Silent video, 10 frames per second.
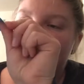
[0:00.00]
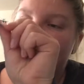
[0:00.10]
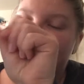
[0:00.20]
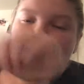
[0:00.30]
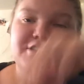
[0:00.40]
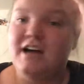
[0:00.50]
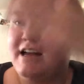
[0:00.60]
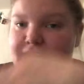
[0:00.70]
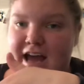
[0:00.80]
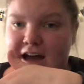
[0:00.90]
is just
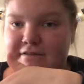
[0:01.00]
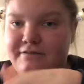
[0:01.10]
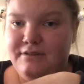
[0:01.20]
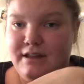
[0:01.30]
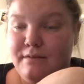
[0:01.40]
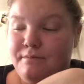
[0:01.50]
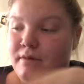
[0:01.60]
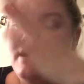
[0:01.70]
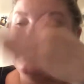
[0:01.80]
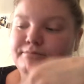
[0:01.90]
cut in half, the
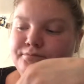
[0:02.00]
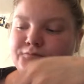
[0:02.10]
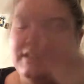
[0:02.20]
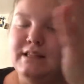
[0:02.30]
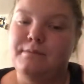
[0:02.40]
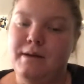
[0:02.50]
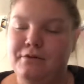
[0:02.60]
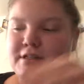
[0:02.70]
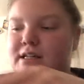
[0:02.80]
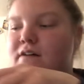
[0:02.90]
like the
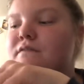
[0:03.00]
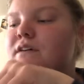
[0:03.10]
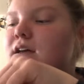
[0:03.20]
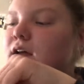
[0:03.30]
paper itself.